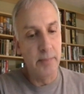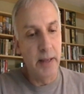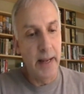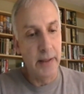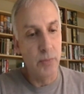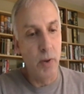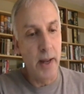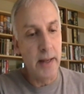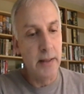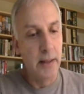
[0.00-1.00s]
in black and
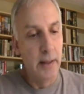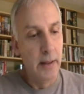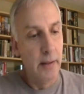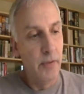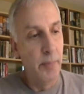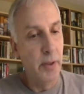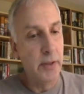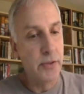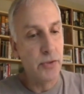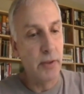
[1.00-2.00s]
white. The
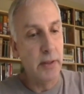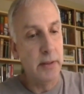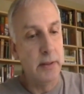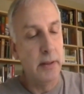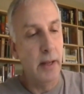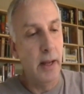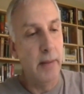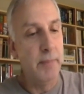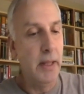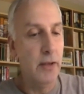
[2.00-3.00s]
book is written
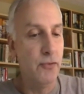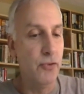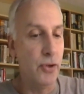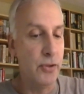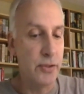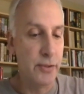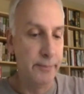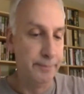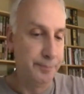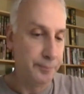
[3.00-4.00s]
in verse,
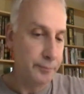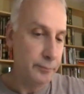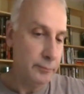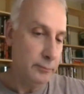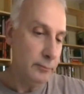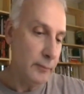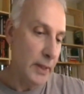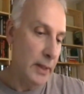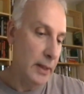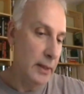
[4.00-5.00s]

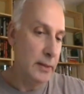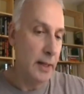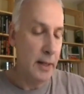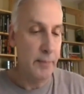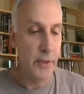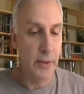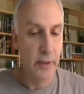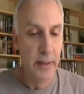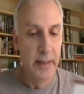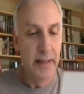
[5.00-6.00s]
and they're